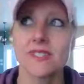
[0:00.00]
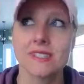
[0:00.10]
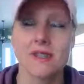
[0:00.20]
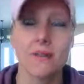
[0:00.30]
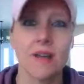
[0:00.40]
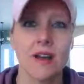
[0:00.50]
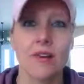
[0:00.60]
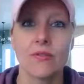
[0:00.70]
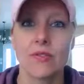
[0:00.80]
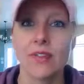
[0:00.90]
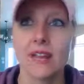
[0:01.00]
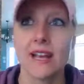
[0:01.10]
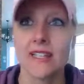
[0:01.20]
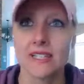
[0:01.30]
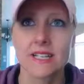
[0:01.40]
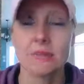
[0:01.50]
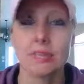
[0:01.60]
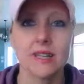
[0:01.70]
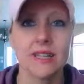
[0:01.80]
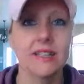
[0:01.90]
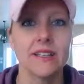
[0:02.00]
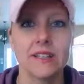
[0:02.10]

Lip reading: and somehow for the last kabillion